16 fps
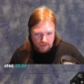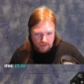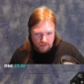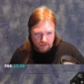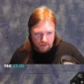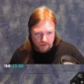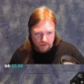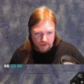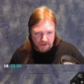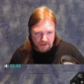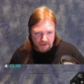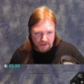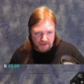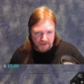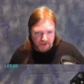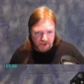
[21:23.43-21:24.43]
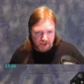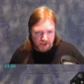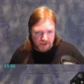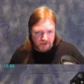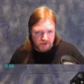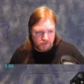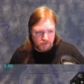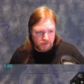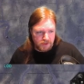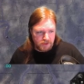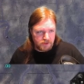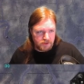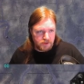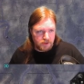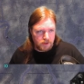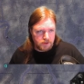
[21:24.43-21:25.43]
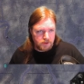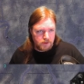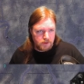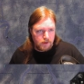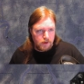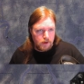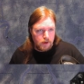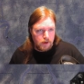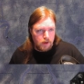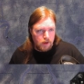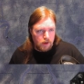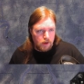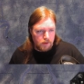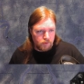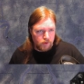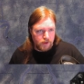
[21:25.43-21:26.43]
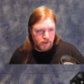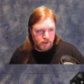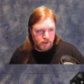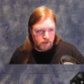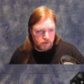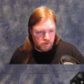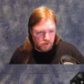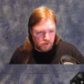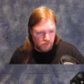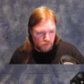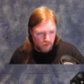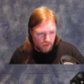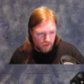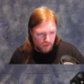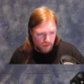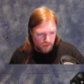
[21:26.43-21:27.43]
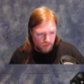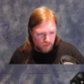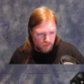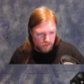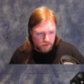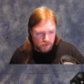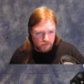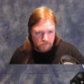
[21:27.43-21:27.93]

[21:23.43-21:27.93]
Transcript: Right, that's the S P Gs, so we need to start upgrading to those.